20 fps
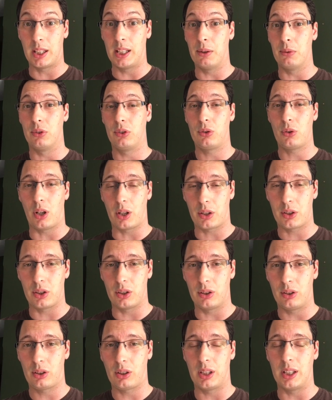
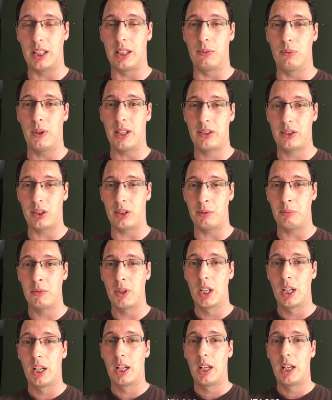instructions, clearly written
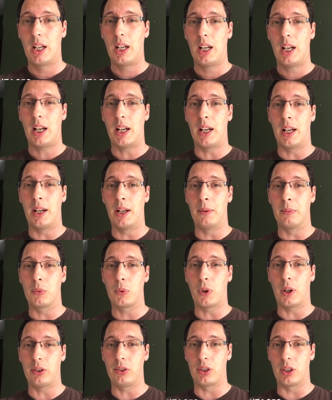
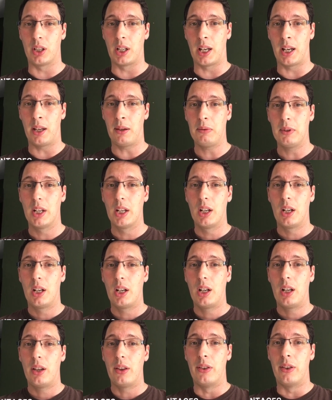questionnaire
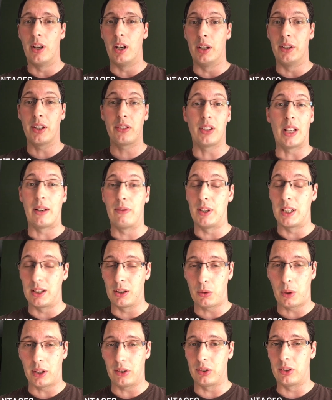that doesn't have
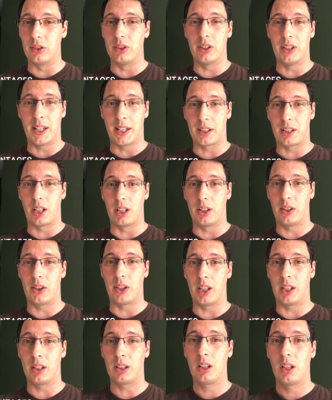leading questions and that kind of
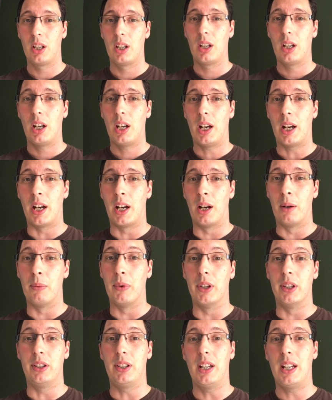thing,
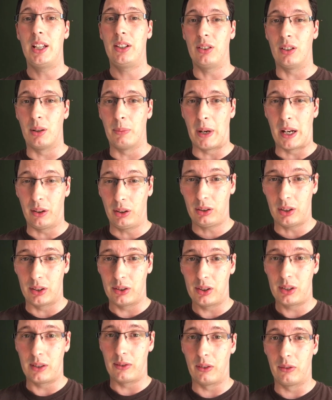that isn't about
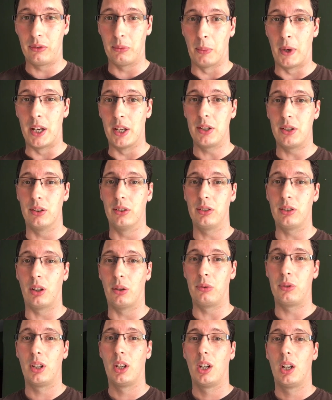sensitive information.
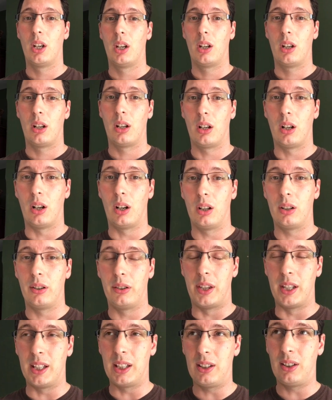So
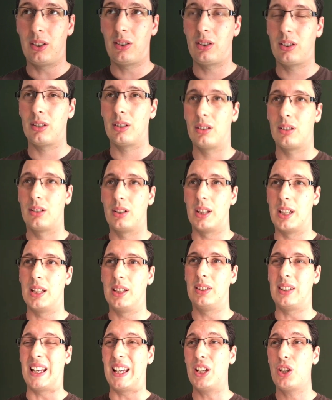these
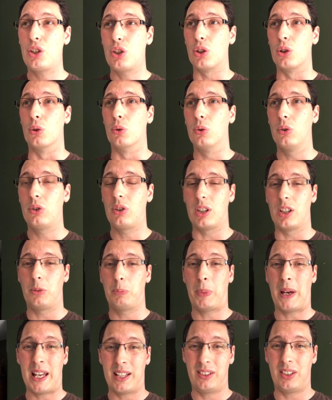issues, these
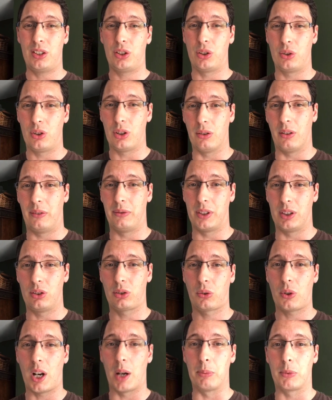pet issues that I've
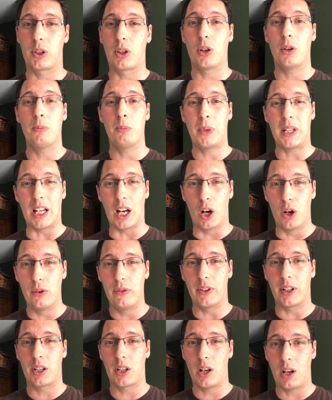described, can be
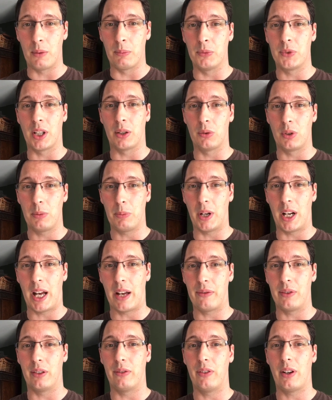overcome generally by
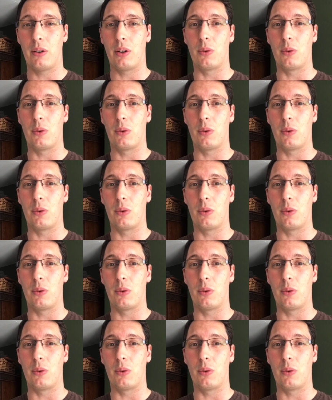having a very